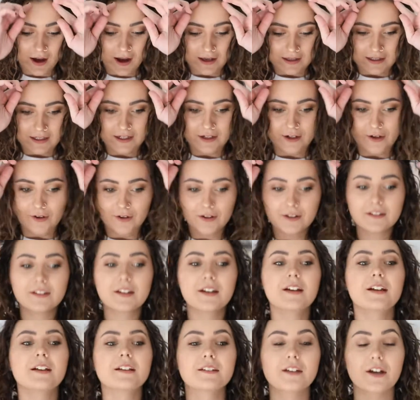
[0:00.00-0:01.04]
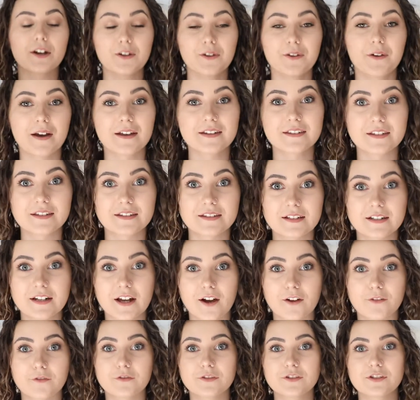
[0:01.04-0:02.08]
I cannot tell you guys this
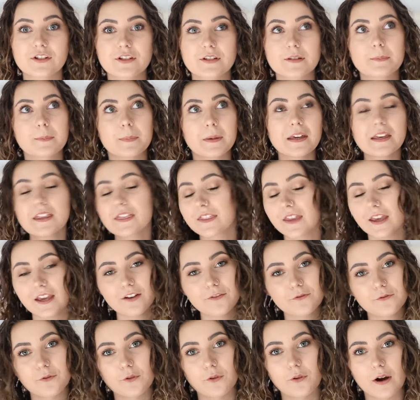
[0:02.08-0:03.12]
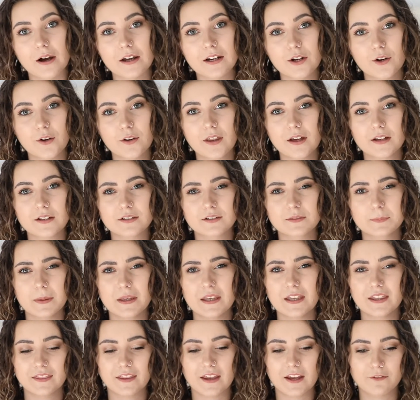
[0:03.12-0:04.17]
enough. Just be thankful. I know that
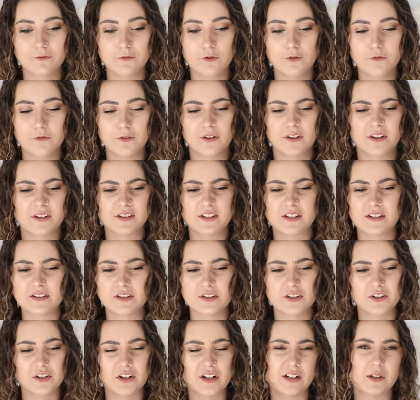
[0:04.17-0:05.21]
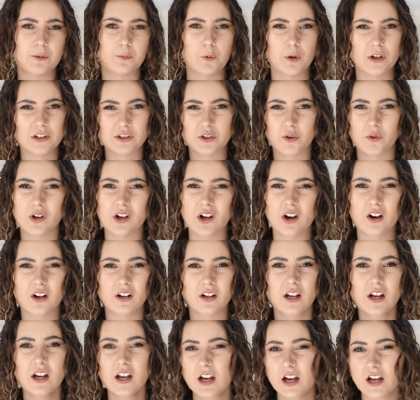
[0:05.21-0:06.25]
being thankful for the season you're in and what's going
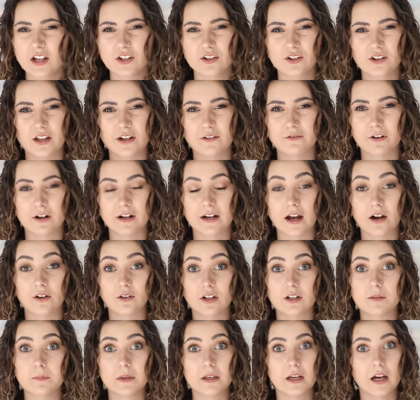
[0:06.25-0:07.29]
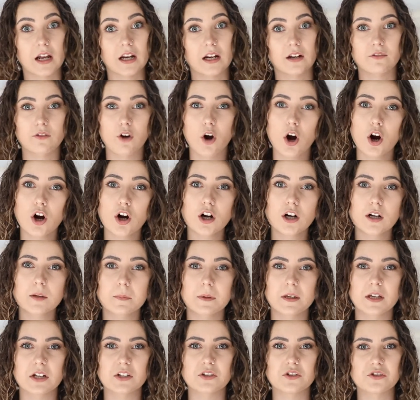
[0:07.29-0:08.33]
on in your life right now can be kind of hard
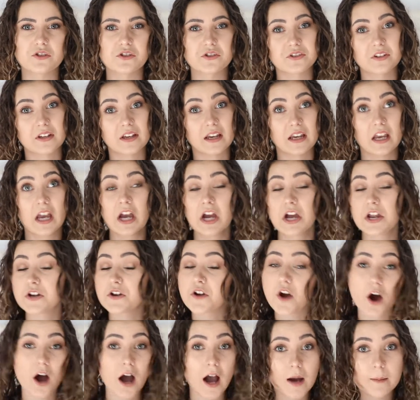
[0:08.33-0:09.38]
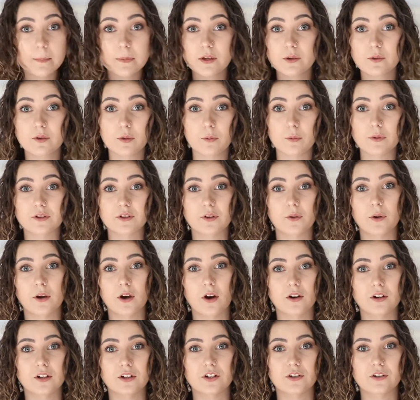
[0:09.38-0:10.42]
because you're just like not happy with what's going
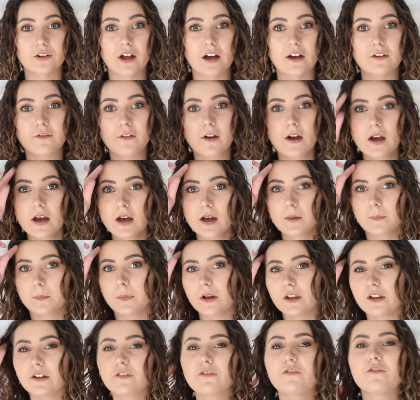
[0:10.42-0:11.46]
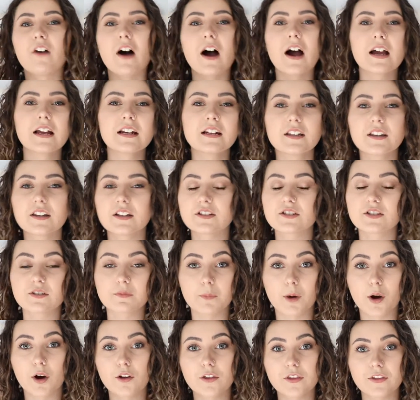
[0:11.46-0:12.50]
on in your life. But find the
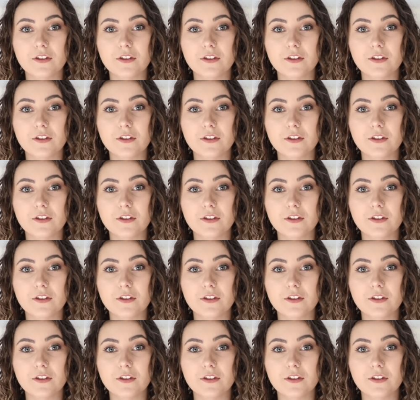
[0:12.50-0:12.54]
small